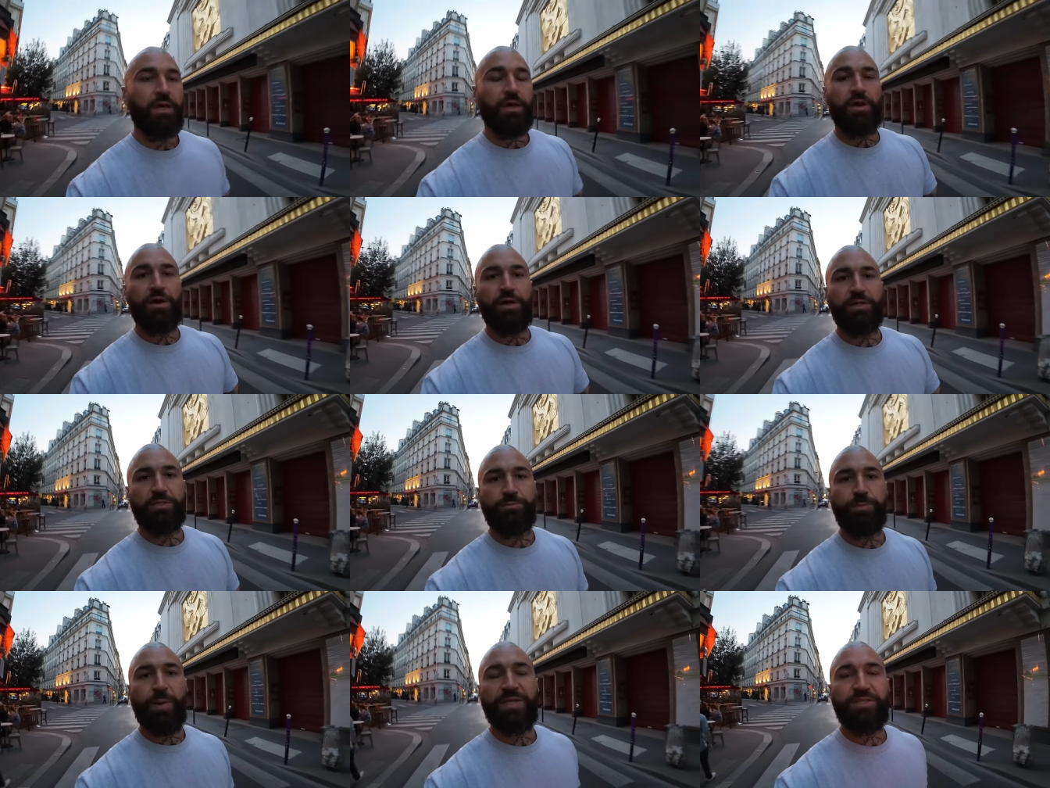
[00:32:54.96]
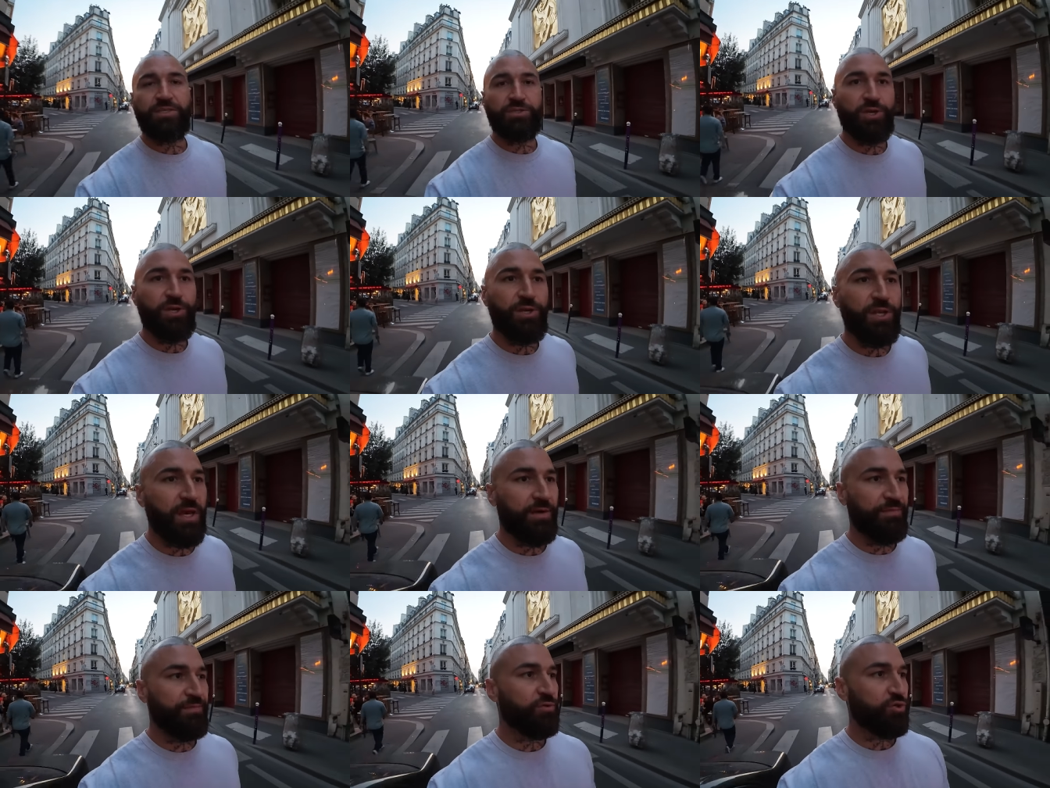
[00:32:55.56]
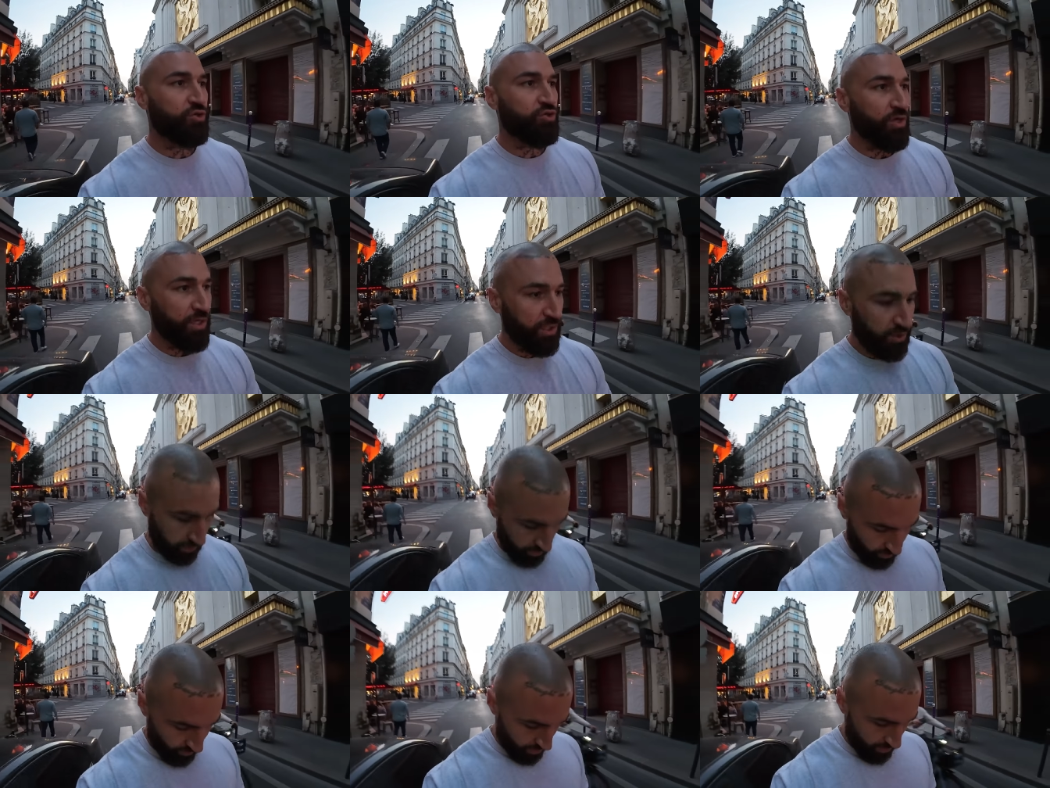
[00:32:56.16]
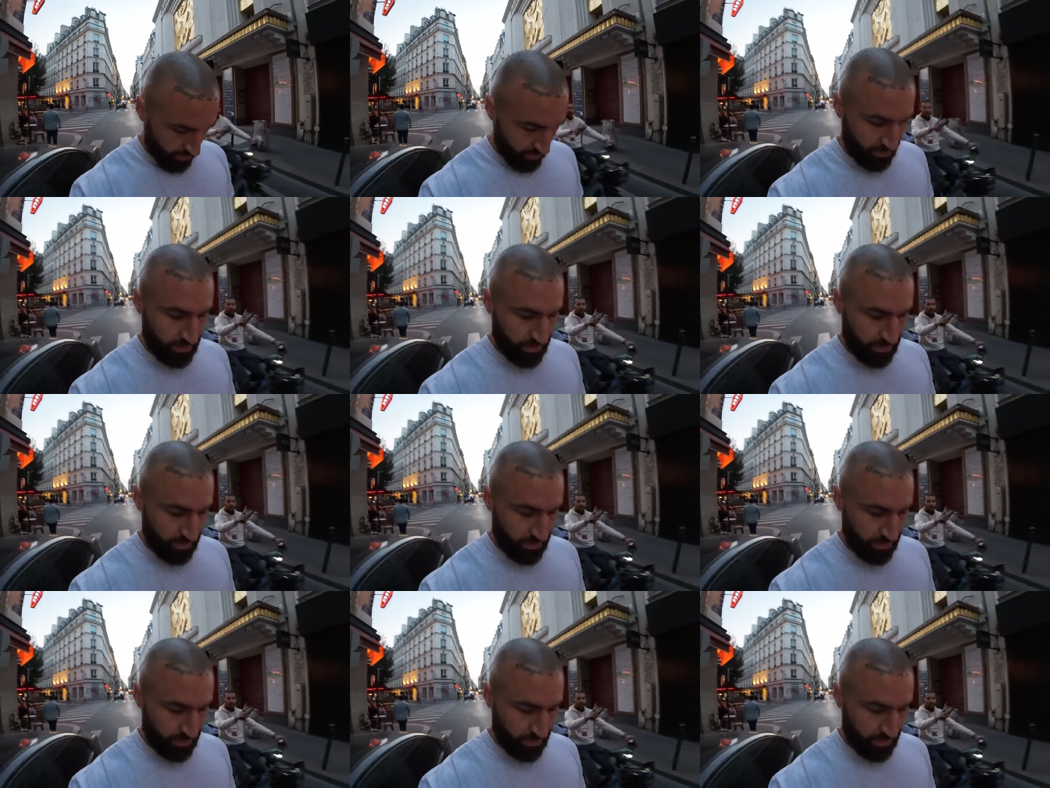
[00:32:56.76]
Oh, this place is only a few streets away.